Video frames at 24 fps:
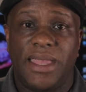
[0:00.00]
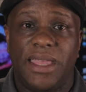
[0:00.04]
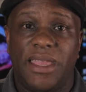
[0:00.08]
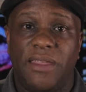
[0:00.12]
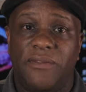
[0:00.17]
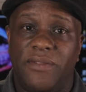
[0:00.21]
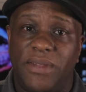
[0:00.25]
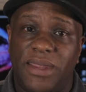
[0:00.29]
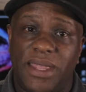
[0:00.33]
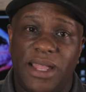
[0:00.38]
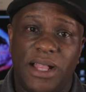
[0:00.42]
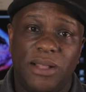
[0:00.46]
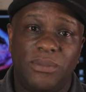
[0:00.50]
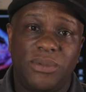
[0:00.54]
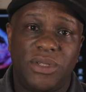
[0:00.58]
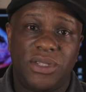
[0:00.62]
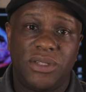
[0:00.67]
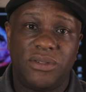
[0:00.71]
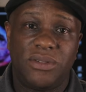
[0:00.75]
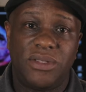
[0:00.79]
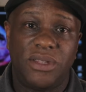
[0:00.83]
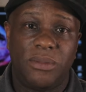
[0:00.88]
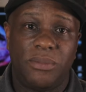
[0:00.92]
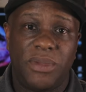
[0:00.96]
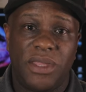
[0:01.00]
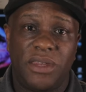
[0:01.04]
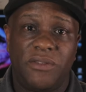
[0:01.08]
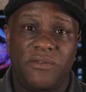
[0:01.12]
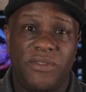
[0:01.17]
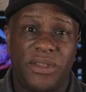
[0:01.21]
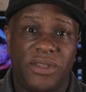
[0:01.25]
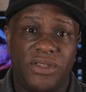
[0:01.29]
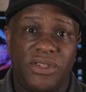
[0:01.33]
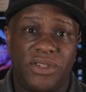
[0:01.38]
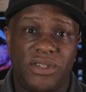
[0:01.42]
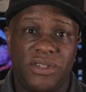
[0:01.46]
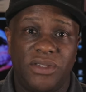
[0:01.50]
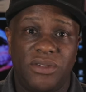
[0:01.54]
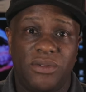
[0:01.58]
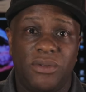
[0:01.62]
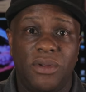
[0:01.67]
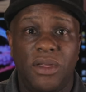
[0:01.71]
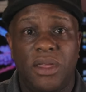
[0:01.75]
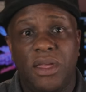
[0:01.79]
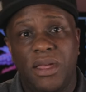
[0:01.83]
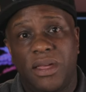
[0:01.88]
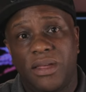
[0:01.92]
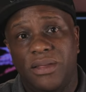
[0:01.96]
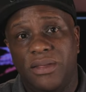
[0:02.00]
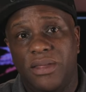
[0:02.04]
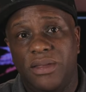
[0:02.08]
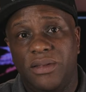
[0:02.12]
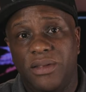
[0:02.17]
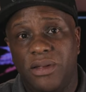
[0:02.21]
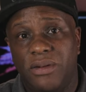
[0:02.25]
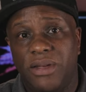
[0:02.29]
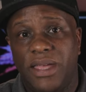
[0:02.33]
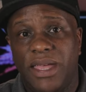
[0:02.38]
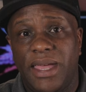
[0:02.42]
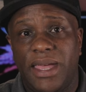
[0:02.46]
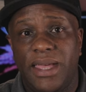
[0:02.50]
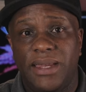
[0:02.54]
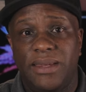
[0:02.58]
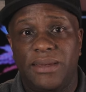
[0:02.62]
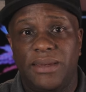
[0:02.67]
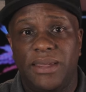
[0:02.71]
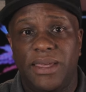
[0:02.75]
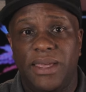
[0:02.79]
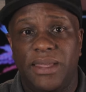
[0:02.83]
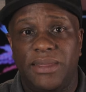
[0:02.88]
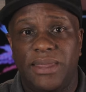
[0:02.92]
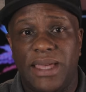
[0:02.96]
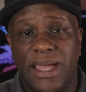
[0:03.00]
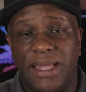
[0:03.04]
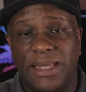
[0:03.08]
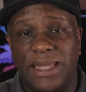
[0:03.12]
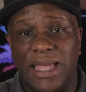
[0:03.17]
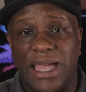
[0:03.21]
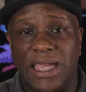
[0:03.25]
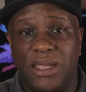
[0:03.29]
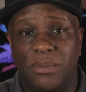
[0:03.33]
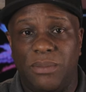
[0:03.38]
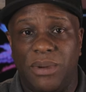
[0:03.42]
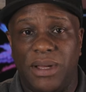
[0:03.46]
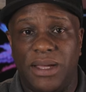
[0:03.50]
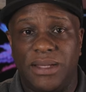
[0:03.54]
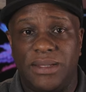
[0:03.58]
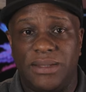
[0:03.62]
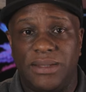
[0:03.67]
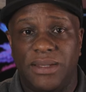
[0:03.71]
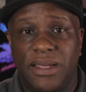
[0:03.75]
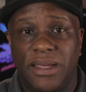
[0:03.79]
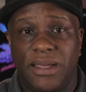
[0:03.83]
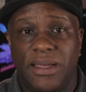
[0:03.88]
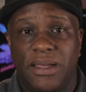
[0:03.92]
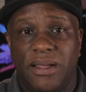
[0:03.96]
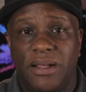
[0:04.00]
If it helped you and it benefits you, then go ahead and hit that like button.